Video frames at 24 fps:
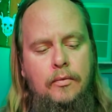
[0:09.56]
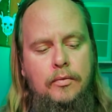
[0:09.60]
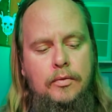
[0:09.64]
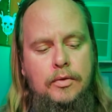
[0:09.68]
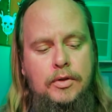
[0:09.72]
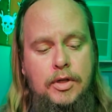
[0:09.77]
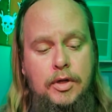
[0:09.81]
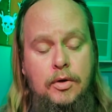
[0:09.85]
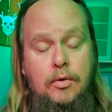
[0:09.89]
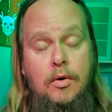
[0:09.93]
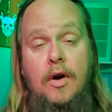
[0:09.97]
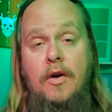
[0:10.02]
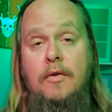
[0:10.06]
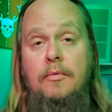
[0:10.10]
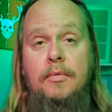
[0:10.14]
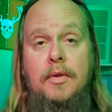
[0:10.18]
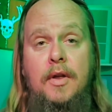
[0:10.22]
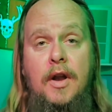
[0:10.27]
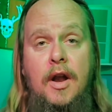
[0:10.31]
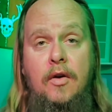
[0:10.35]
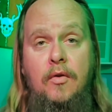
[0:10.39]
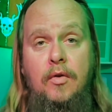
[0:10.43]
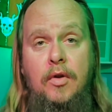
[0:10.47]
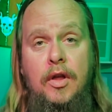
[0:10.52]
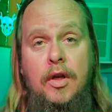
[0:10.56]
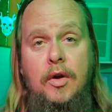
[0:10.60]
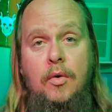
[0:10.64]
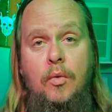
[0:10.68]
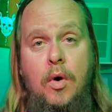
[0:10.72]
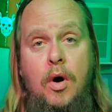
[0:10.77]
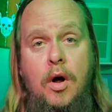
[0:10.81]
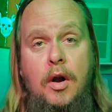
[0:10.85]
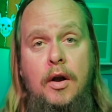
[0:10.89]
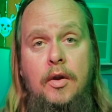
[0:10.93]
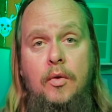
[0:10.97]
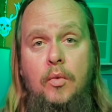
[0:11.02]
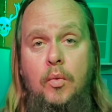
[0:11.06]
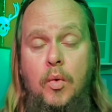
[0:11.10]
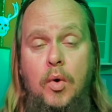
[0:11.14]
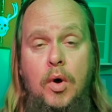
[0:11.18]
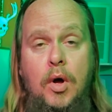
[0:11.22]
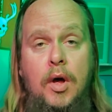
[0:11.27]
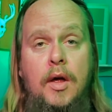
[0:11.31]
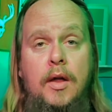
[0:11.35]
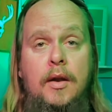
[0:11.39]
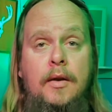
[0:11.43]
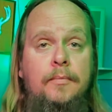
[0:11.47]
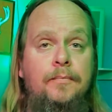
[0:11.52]
Two of them that I really wanted.
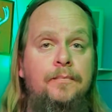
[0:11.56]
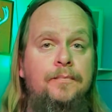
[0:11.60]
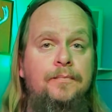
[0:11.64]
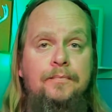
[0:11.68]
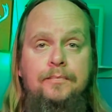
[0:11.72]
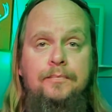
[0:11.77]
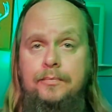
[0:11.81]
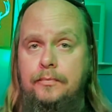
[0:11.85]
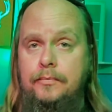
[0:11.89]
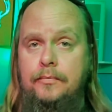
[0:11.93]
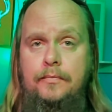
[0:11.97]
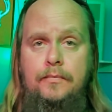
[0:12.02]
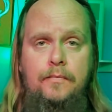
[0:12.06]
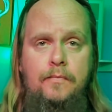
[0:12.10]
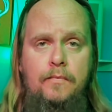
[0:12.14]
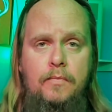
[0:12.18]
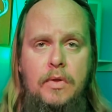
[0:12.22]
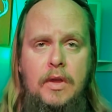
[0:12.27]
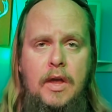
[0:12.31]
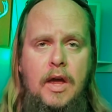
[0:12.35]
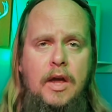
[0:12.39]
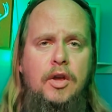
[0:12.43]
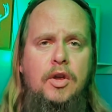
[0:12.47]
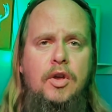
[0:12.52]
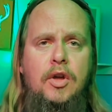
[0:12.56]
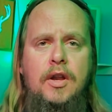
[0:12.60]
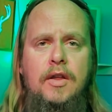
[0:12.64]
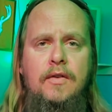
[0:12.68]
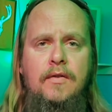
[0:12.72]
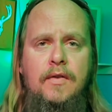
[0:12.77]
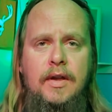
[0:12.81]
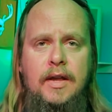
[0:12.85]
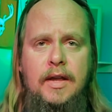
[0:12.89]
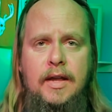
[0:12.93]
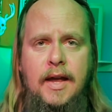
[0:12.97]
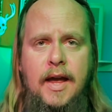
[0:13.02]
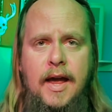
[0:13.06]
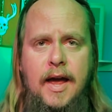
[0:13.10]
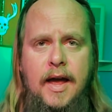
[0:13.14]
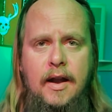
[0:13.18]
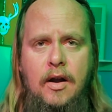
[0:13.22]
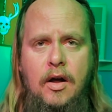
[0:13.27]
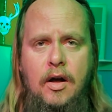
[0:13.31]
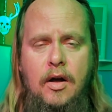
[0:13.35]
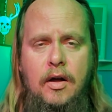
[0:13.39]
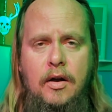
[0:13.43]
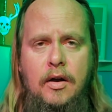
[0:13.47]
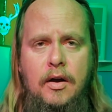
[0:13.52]
One I couldn't even get
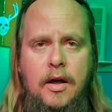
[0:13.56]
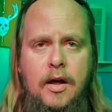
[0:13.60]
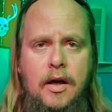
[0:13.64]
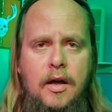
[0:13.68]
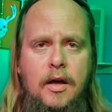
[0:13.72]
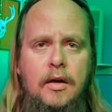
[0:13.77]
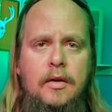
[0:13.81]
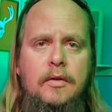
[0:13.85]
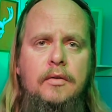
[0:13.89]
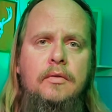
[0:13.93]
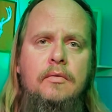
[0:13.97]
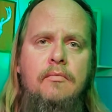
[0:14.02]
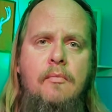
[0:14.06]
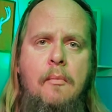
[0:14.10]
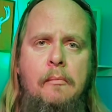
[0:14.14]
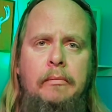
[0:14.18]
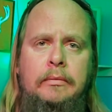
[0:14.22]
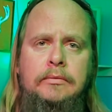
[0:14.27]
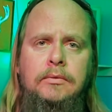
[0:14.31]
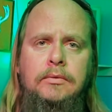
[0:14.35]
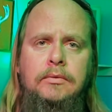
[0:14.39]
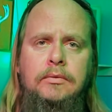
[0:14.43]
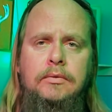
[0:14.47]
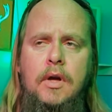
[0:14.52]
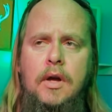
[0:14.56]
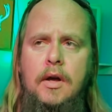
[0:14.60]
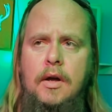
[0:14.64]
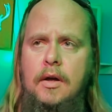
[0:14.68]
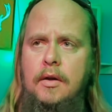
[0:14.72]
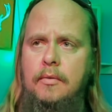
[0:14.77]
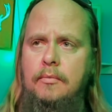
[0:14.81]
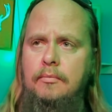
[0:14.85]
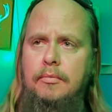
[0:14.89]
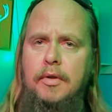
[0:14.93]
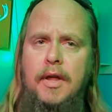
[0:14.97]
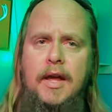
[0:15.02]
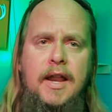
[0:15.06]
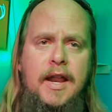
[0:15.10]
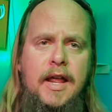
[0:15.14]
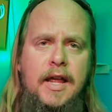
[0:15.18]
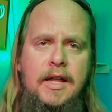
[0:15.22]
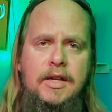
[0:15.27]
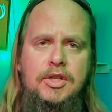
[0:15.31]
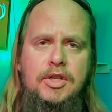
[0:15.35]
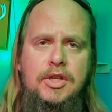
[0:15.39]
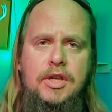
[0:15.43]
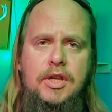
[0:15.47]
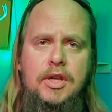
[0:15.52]
on Blade
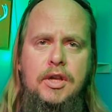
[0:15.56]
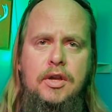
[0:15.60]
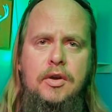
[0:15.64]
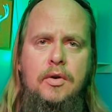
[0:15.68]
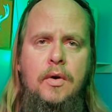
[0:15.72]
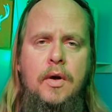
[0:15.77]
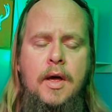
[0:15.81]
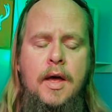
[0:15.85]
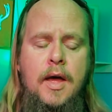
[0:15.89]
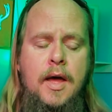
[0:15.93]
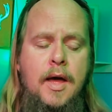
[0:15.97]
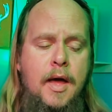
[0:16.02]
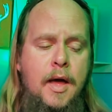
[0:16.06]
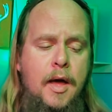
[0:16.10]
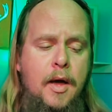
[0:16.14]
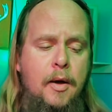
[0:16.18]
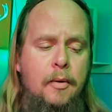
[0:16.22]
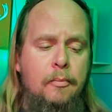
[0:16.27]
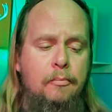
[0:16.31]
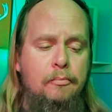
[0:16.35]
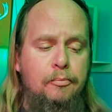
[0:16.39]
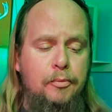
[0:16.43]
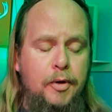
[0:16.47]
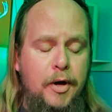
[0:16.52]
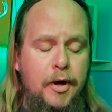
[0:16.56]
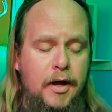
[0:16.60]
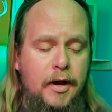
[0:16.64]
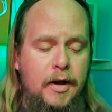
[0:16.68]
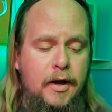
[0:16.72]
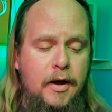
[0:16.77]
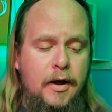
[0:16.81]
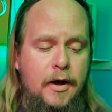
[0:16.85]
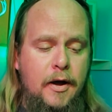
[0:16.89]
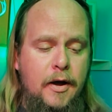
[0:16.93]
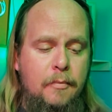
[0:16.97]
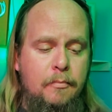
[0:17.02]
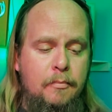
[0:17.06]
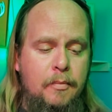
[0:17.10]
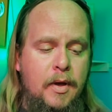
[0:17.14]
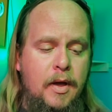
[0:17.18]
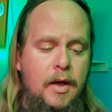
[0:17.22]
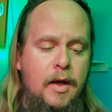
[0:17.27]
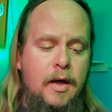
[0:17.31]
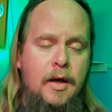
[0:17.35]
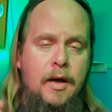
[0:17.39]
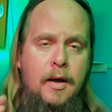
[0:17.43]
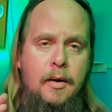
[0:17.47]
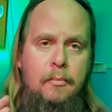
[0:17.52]
HQ, but
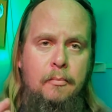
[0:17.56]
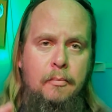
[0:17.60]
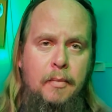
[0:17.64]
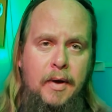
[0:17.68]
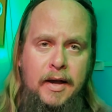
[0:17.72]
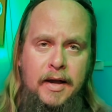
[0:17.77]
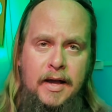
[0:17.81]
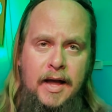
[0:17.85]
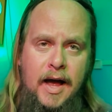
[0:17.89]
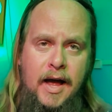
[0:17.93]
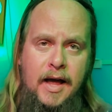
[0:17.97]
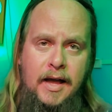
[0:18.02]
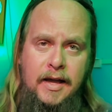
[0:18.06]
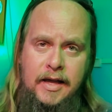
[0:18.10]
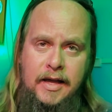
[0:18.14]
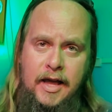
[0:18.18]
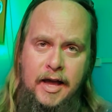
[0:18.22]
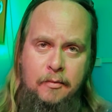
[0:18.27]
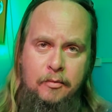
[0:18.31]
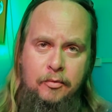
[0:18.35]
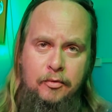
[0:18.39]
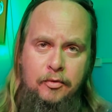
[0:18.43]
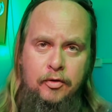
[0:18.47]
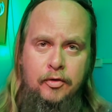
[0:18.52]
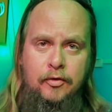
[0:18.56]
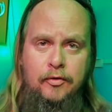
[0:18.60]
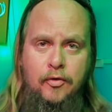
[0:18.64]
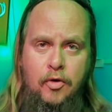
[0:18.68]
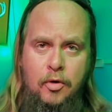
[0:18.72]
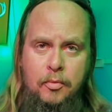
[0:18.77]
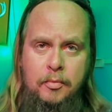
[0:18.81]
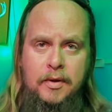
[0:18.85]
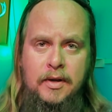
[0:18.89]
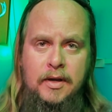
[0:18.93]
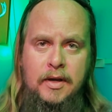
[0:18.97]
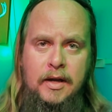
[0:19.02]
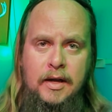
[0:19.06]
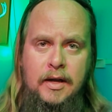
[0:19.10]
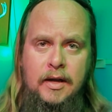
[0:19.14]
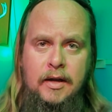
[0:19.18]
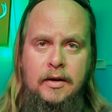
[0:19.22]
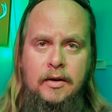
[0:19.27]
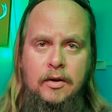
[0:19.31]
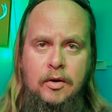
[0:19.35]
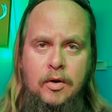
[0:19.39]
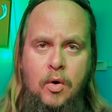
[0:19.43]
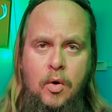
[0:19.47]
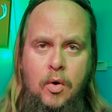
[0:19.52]
my guy came through for me again,
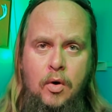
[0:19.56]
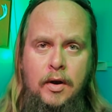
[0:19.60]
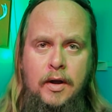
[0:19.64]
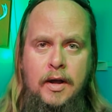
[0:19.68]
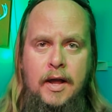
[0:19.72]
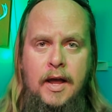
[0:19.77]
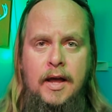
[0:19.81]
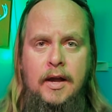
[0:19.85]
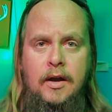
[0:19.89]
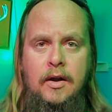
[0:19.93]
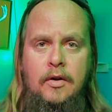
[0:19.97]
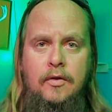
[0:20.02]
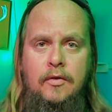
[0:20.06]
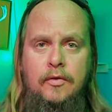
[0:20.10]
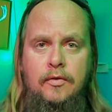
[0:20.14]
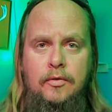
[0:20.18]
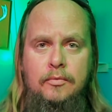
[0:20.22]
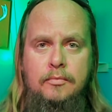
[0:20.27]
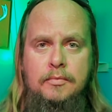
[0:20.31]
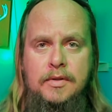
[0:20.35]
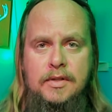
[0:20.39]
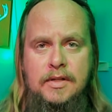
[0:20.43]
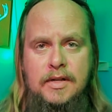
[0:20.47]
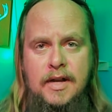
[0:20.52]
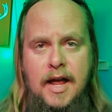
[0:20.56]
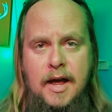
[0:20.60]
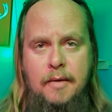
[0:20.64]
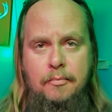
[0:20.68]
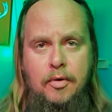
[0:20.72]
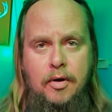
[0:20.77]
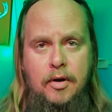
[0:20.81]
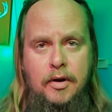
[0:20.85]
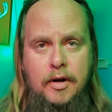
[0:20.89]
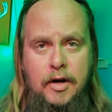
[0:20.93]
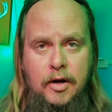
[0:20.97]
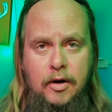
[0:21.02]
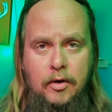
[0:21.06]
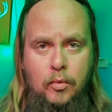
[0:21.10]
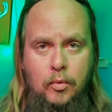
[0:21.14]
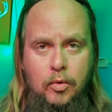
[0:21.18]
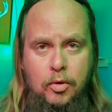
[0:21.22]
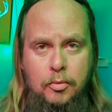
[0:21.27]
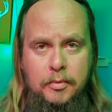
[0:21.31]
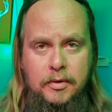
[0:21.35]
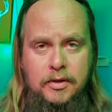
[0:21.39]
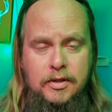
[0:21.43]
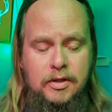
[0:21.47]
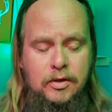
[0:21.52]
Corey Anger from Snap-on here in
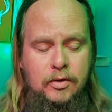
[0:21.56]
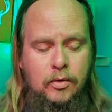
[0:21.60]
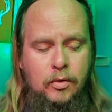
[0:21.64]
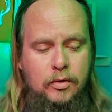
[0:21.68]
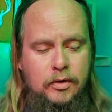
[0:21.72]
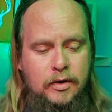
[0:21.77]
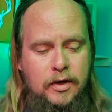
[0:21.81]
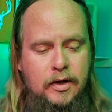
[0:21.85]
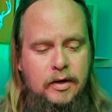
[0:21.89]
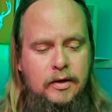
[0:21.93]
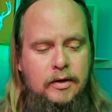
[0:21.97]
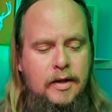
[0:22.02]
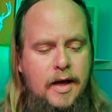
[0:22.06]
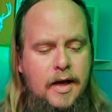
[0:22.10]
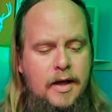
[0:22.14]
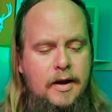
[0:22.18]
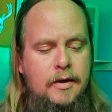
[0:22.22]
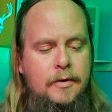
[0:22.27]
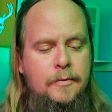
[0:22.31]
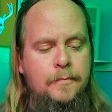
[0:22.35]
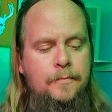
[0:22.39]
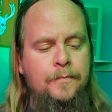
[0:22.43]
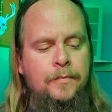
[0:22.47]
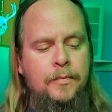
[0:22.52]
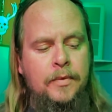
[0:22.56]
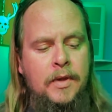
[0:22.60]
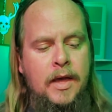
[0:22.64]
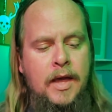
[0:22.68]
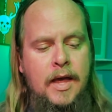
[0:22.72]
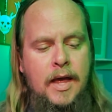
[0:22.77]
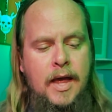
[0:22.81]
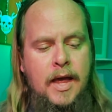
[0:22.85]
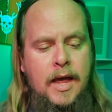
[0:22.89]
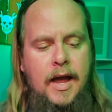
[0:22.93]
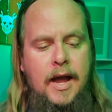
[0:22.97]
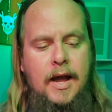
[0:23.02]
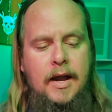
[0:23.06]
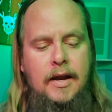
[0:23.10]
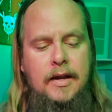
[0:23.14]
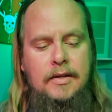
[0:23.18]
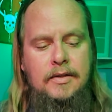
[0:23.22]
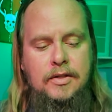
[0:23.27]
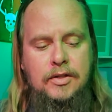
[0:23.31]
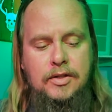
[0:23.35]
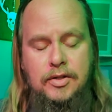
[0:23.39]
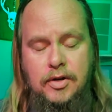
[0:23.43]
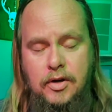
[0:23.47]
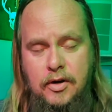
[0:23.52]
Wilmington, North Carolina, and he's
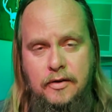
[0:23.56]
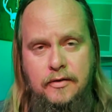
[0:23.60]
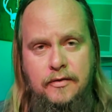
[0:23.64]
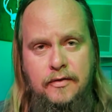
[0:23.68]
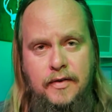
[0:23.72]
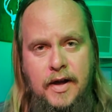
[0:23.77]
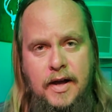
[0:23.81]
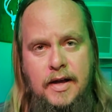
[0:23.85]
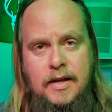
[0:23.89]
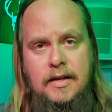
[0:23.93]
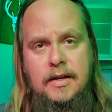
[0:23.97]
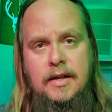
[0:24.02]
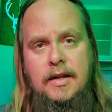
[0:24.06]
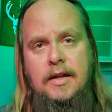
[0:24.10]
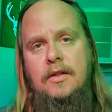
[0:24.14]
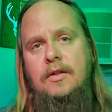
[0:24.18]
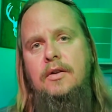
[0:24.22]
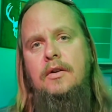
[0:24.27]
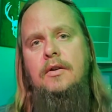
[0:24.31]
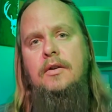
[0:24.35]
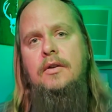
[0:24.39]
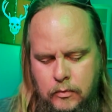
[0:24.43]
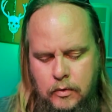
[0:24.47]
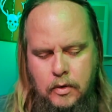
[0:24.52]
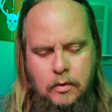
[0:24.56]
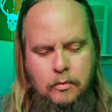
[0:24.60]
a certified dealer.